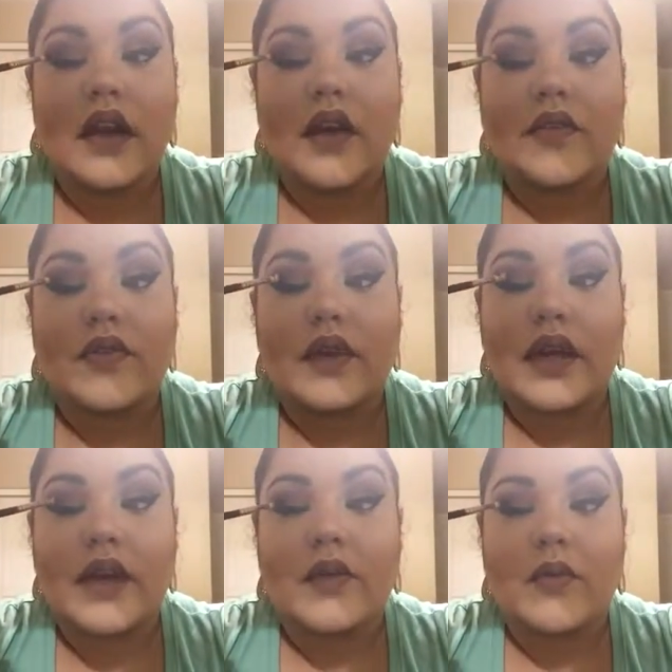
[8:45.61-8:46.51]
and for
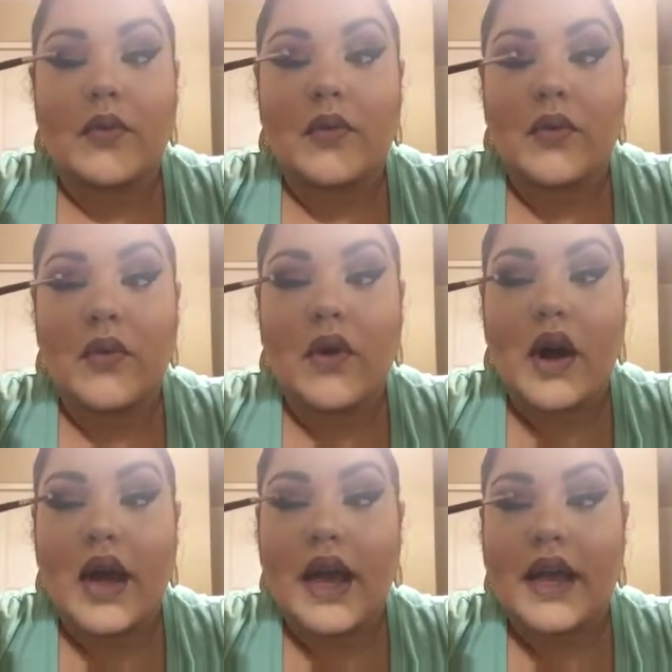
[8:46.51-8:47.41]
getting
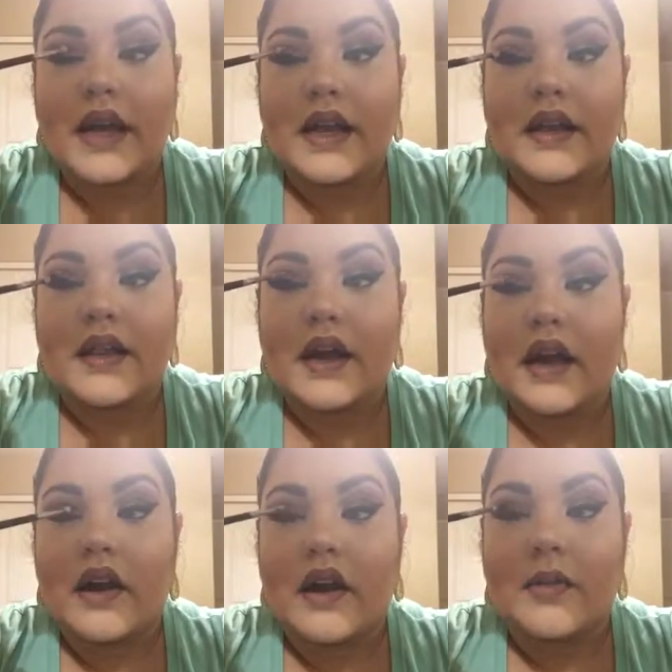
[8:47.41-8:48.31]
right in there.